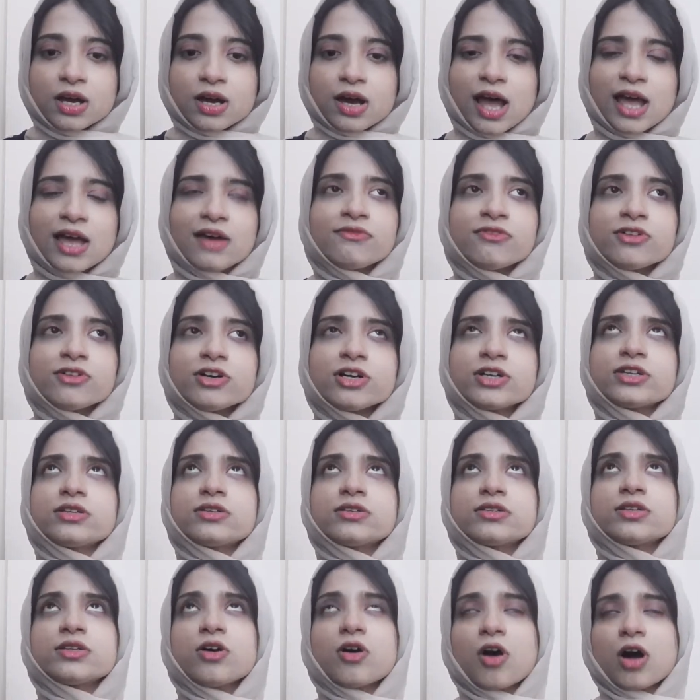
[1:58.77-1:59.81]
I have worked
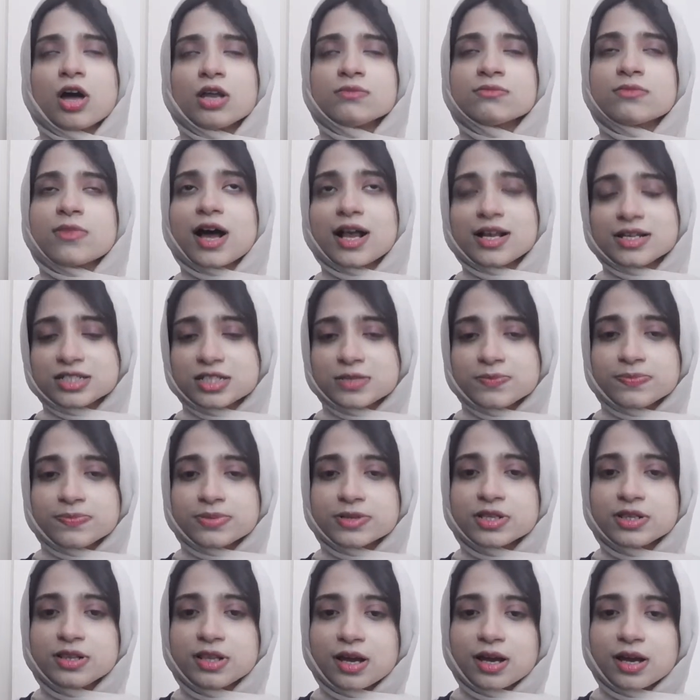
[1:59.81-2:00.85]
on
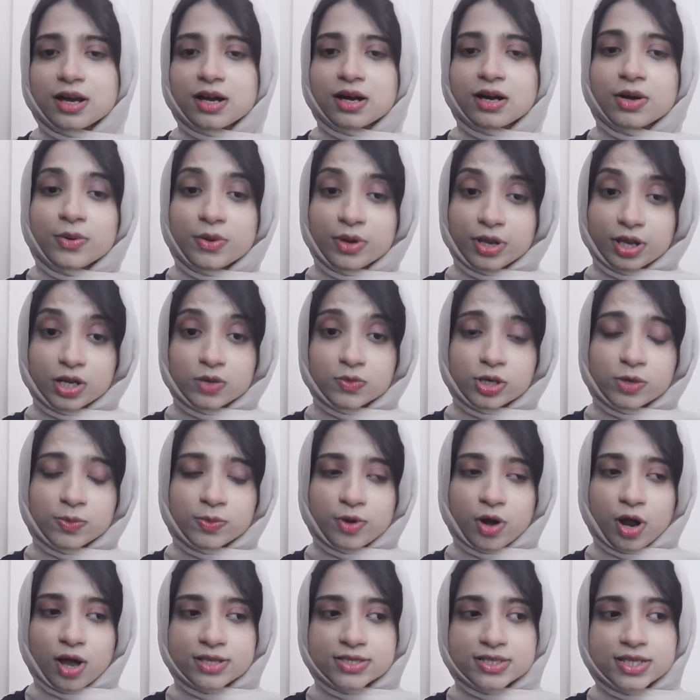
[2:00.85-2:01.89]
multiple uh, real world
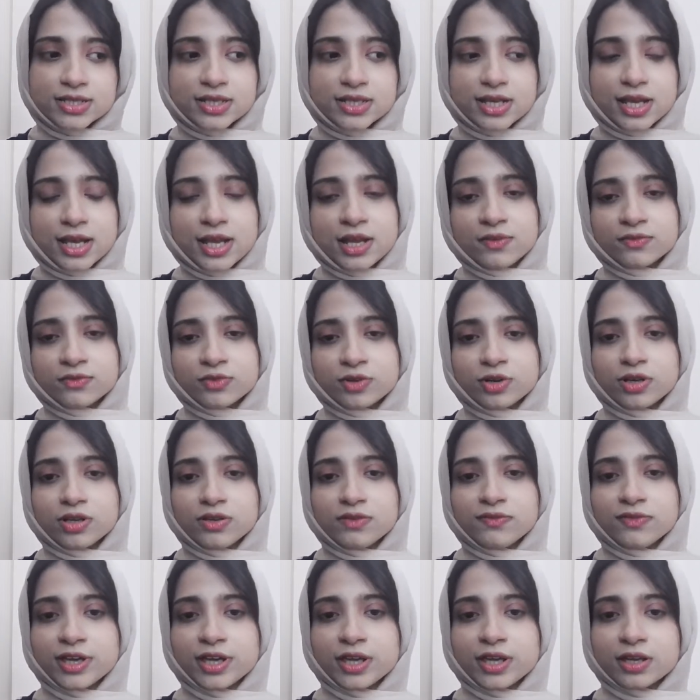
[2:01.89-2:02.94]
projects
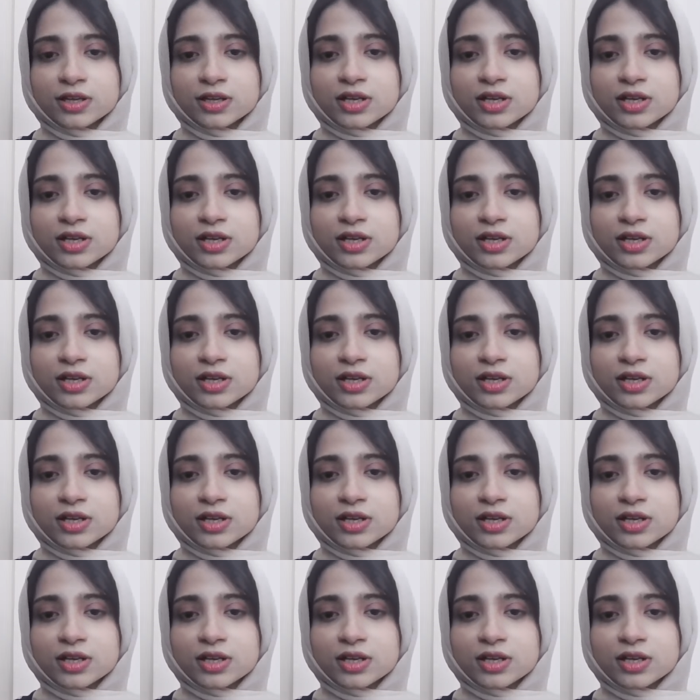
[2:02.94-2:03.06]
involving